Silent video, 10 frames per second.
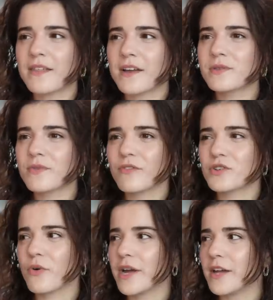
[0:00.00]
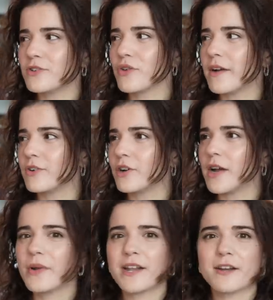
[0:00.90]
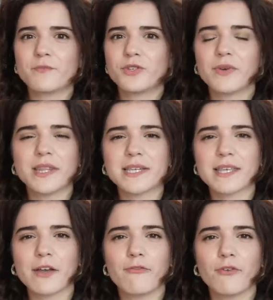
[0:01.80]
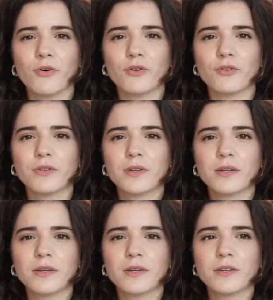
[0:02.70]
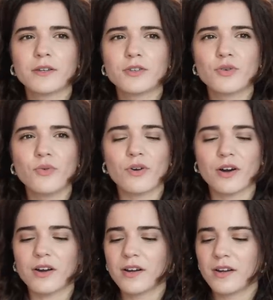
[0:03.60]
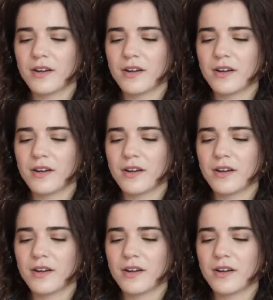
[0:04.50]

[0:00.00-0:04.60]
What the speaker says: I think it was with Victoria and Trevor, and we ended up doing this like full tour.